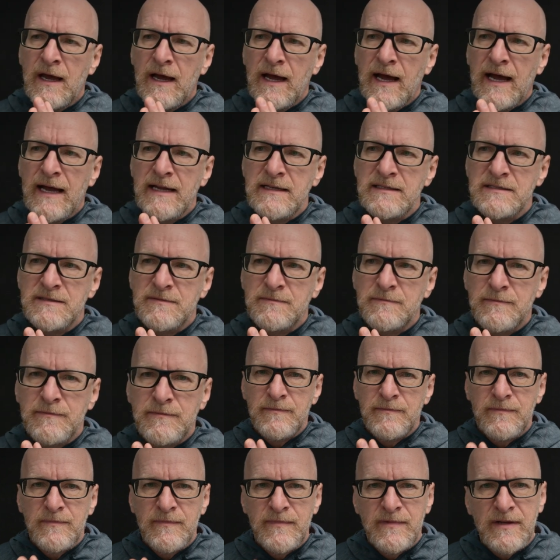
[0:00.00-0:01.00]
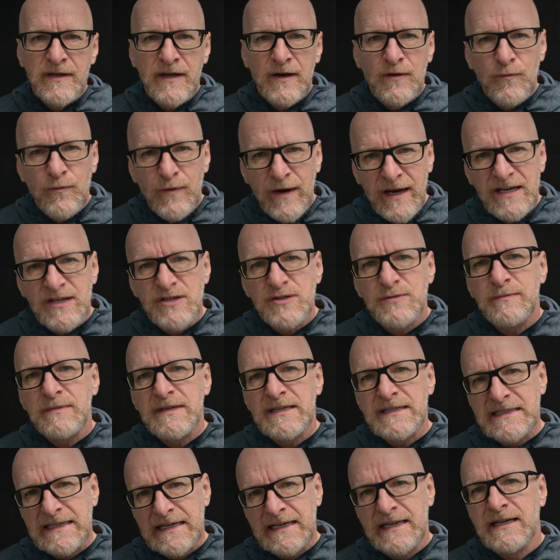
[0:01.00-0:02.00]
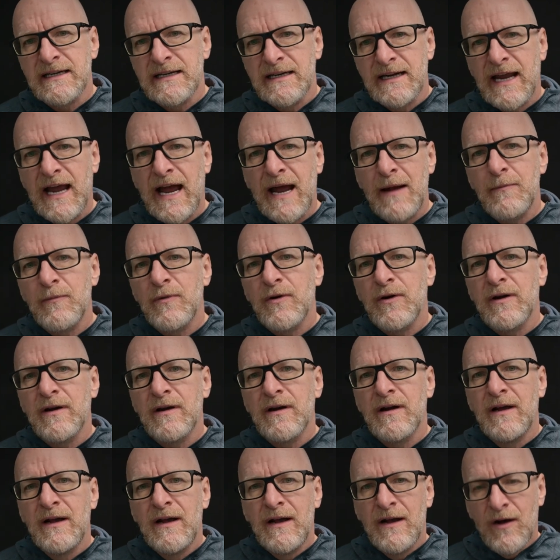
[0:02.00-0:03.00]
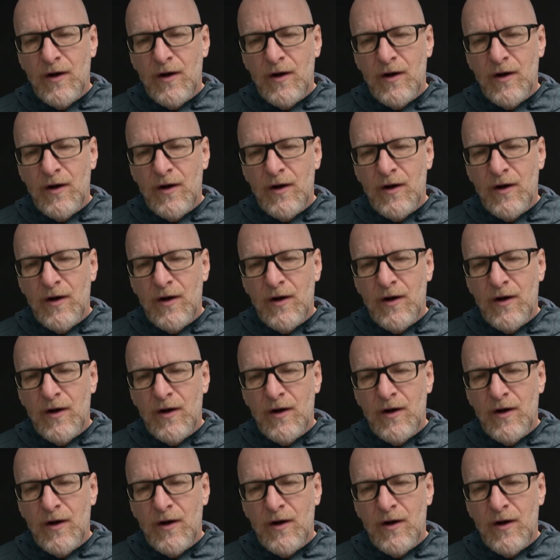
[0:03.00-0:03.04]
And the arrangement in camera